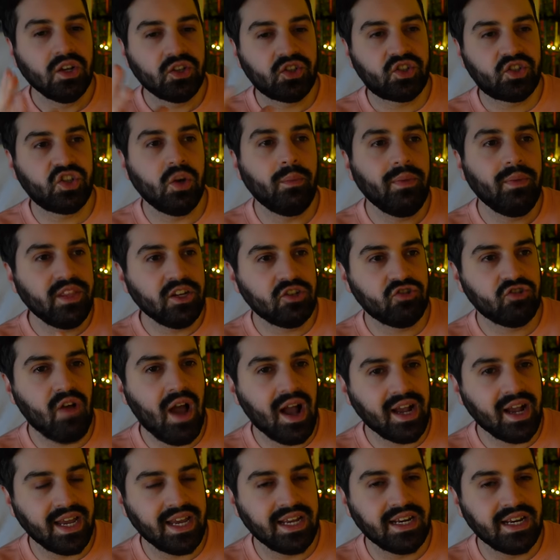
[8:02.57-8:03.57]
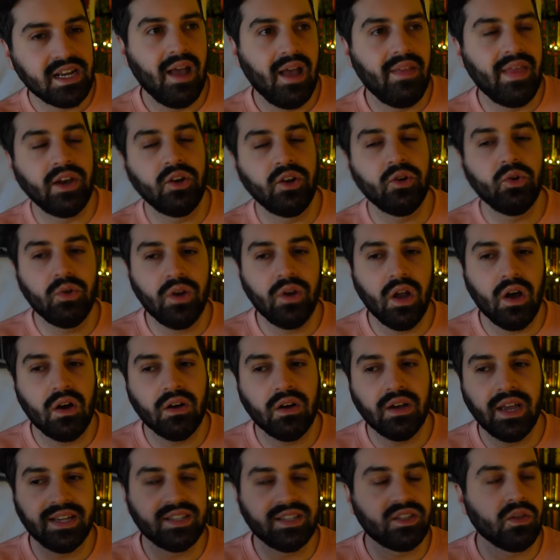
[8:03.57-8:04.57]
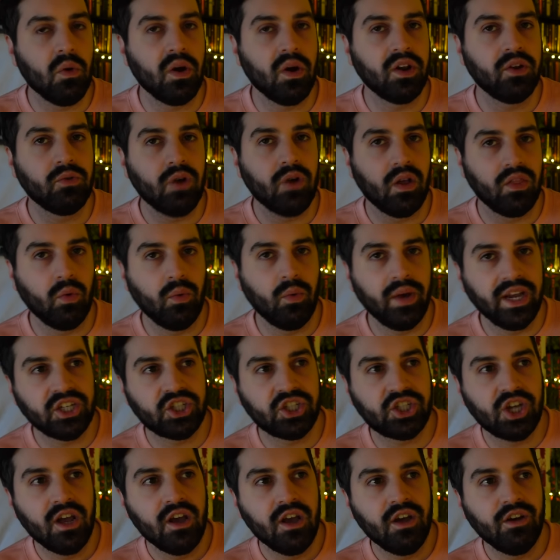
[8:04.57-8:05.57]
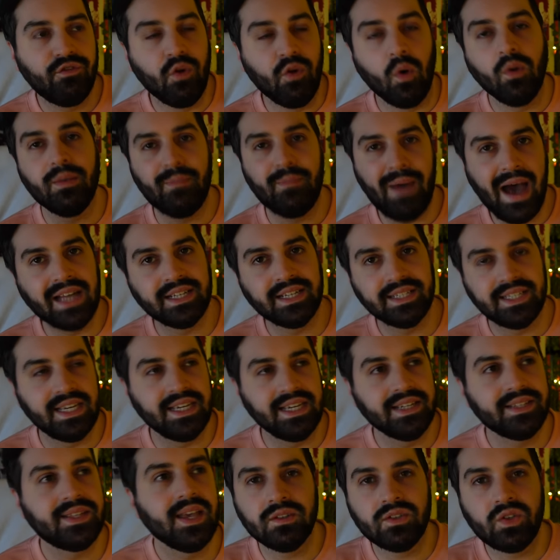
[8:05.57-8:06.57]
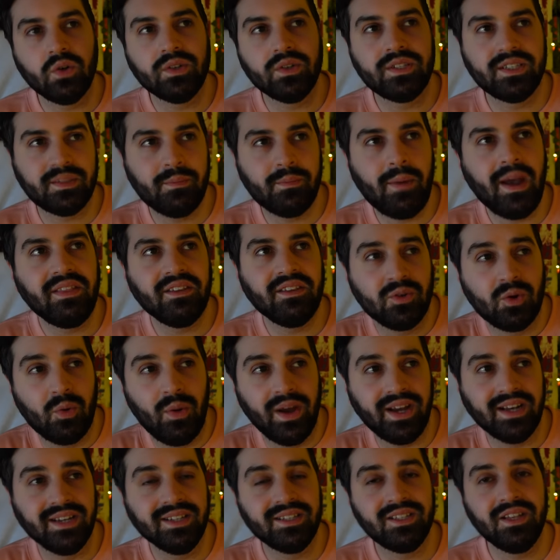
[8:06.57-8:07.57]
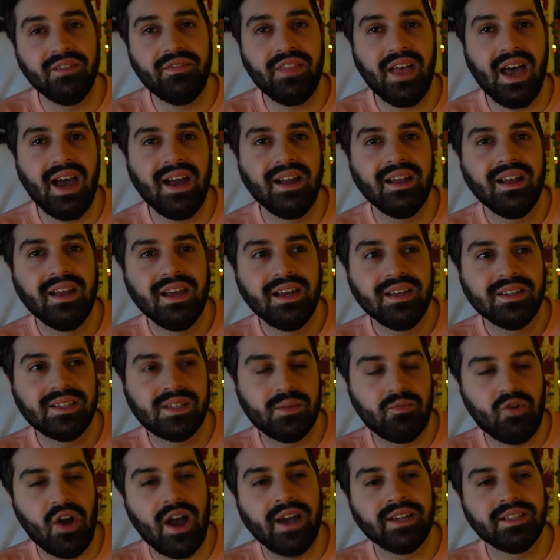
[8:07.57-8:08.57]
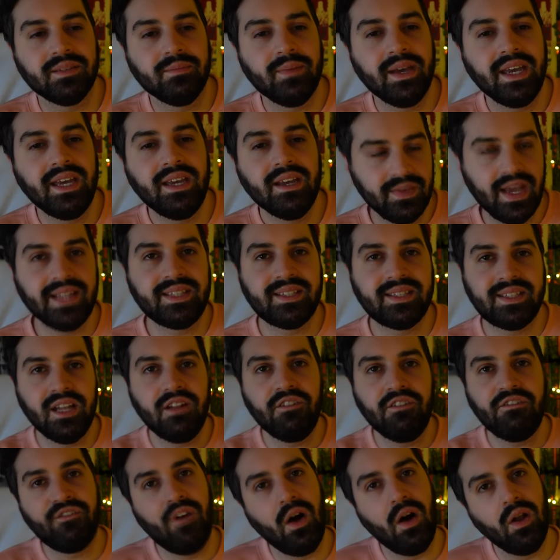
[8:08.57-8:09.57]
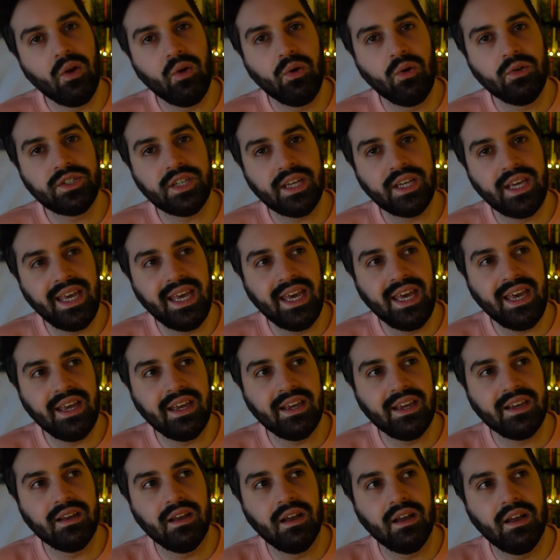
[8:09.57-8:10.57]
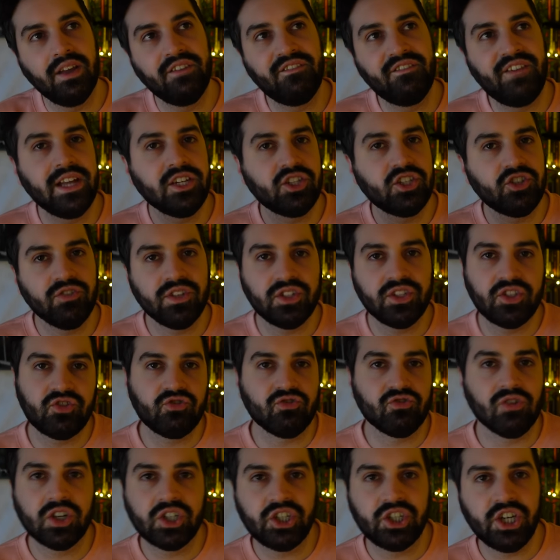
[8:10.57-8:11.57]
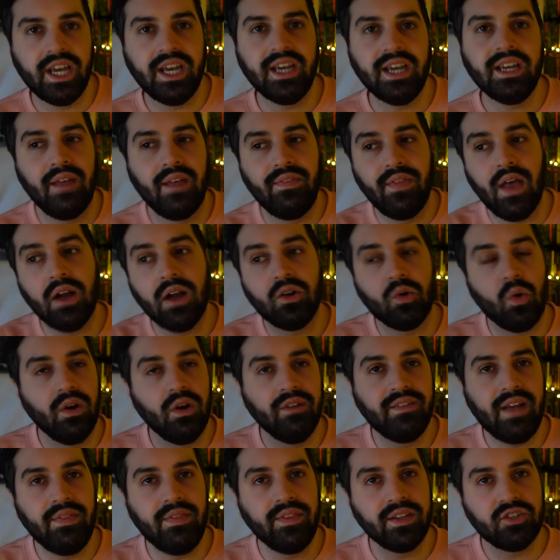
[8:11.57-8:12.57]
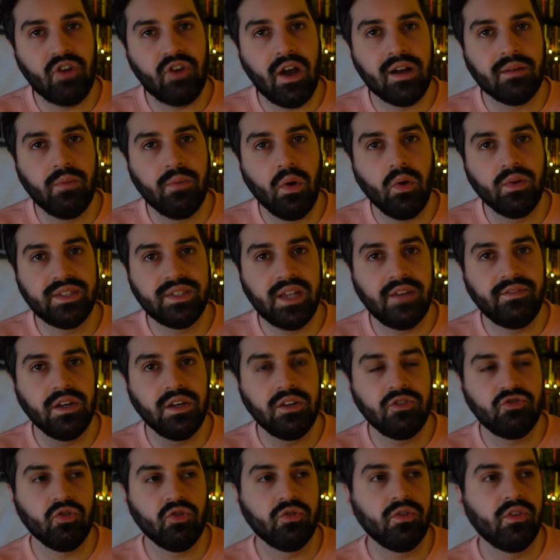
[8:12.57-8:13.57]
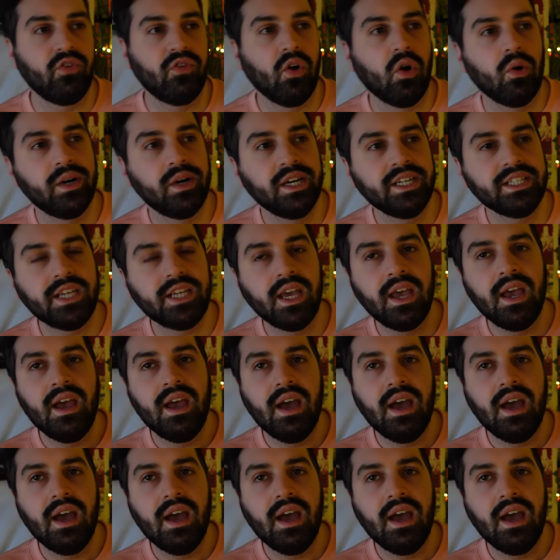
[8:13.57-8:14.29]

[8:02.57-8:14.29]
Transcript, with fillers: summoned the dragon, and then Oolong is the one who got the wish for the panties. So despite the quickness of that surprising me, it still followed a adventurous structure and that goal of getting the Dragon Balls definitely drove it forward.